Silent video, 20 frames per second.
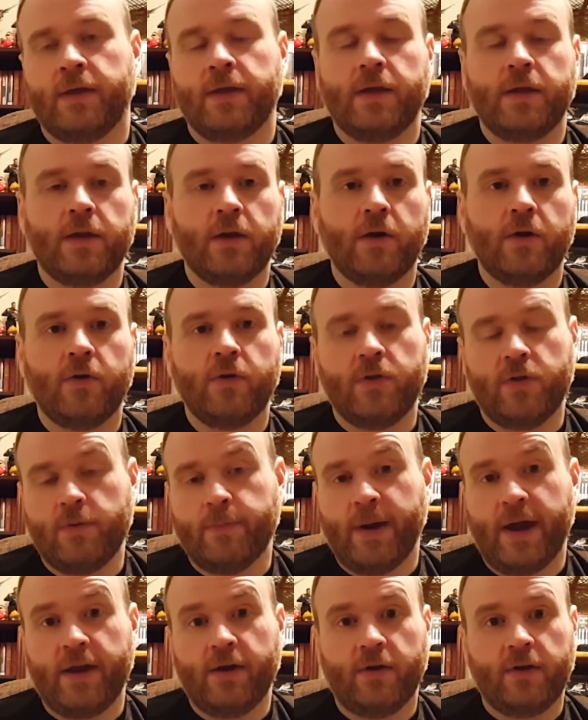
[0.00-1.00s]
you know, you
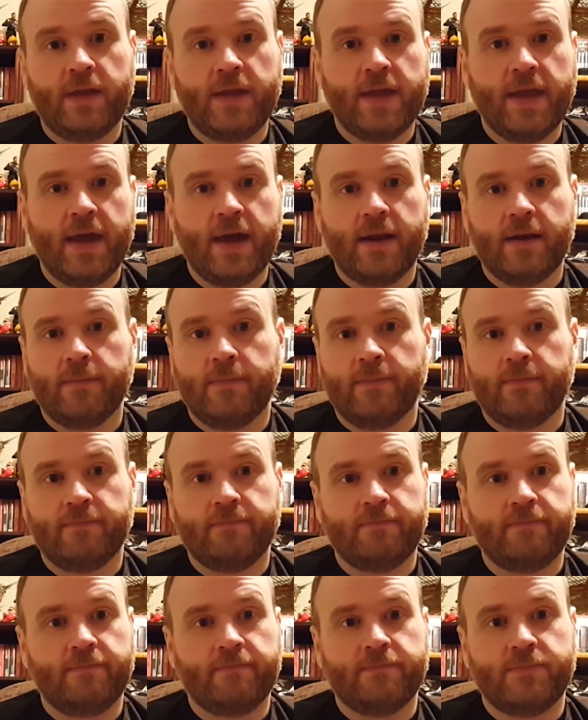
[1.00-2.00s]
might only get
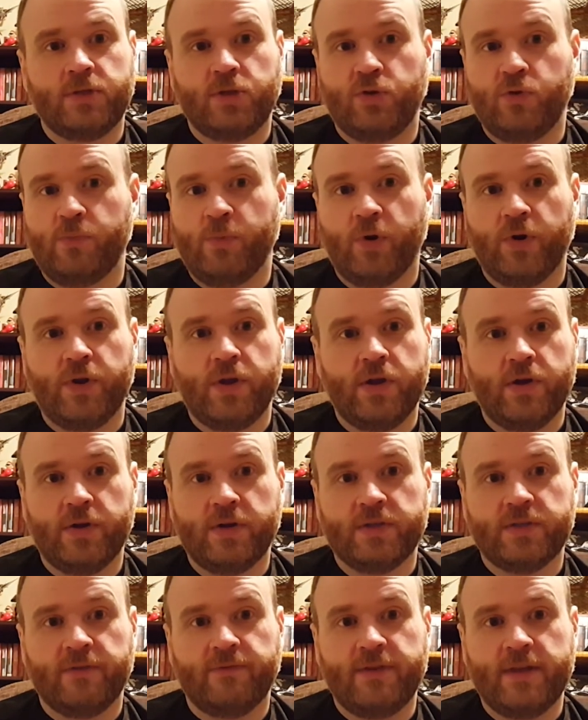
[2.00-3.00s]
2 more
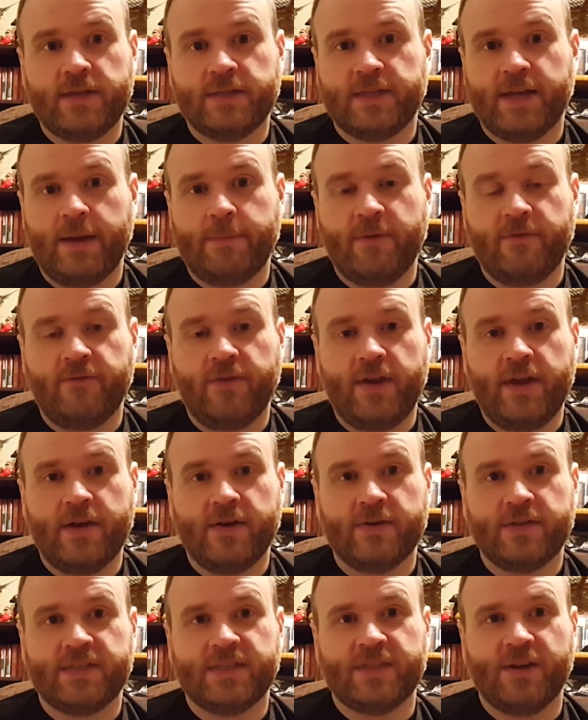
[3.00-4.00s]
years of these type of
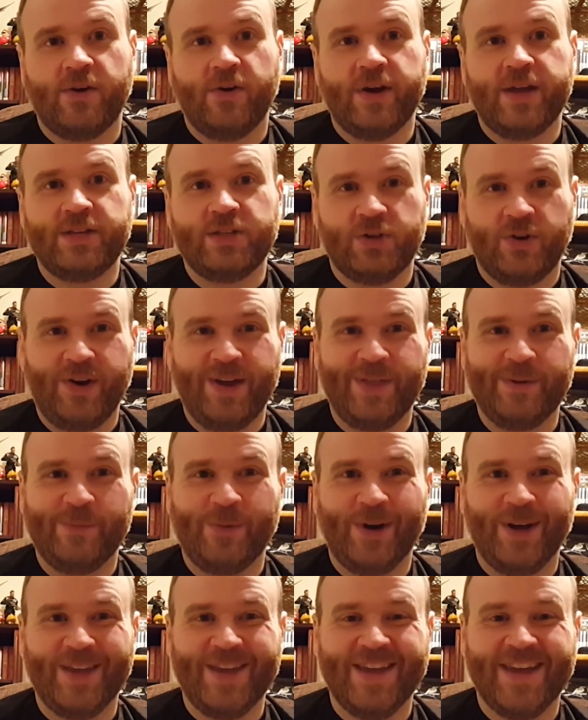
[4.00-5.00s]
videos. So enjoy them
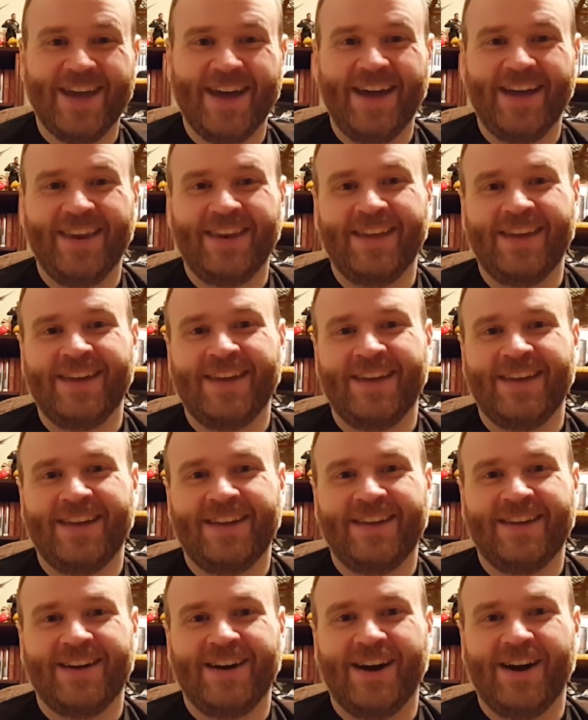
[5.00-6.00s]
while you can.
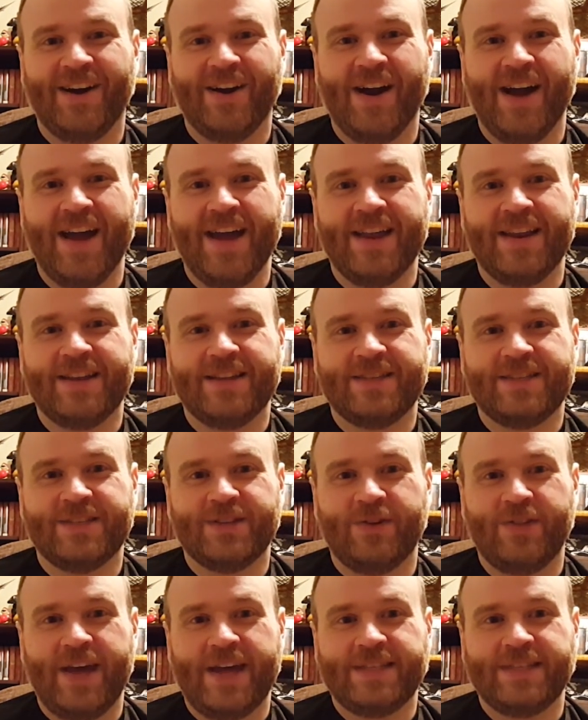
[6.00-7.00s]
All right.
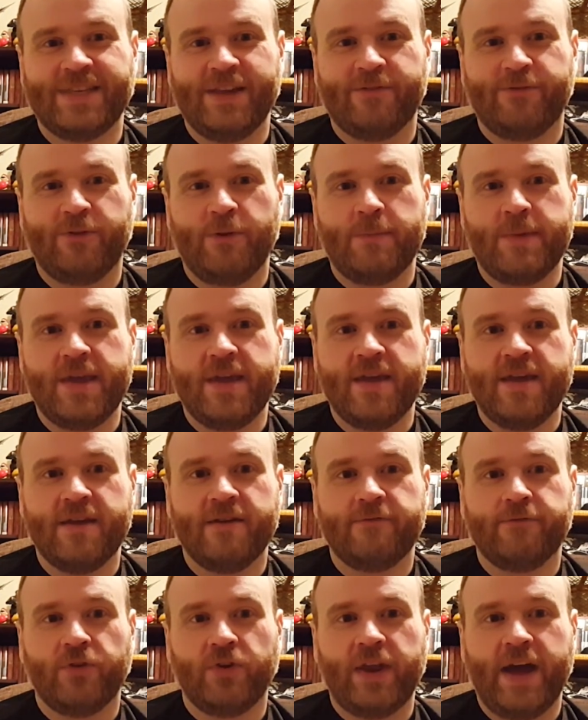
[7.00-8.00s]
So that's it for me
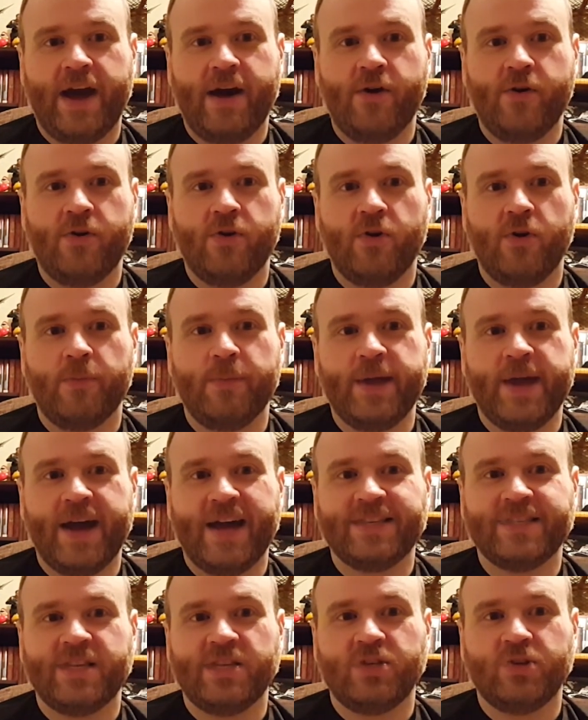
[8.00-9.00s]
for now. Hope you
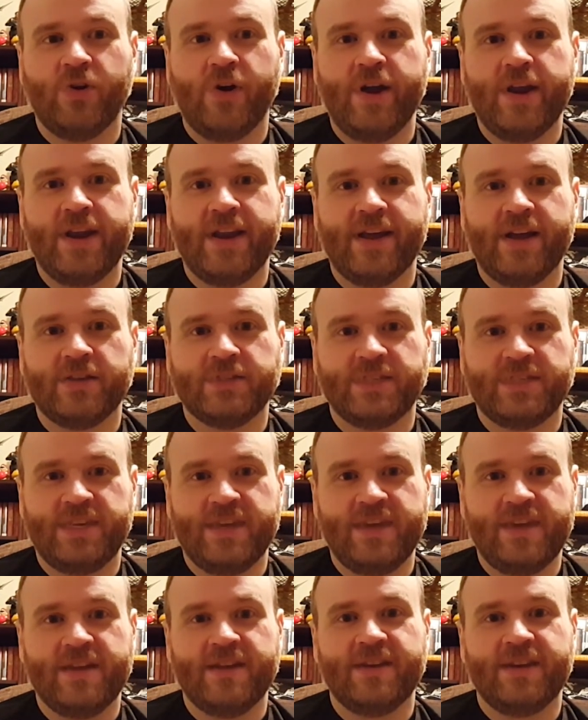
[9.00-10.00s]
guys enjoyed, and I'll see
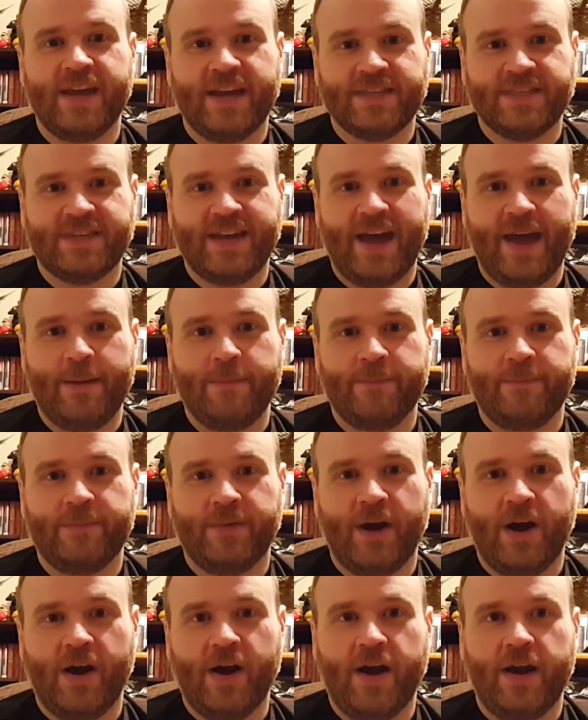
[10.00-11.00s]
you next time.
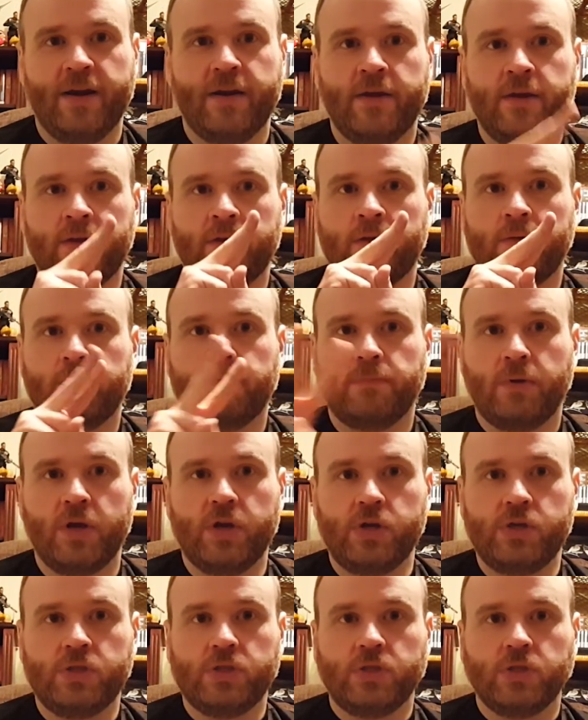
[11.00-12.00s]
All right.
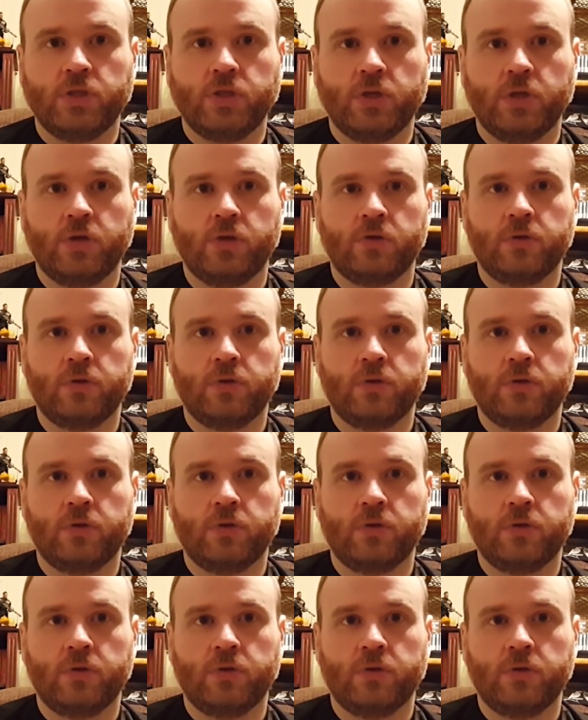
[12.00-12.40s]
Peace.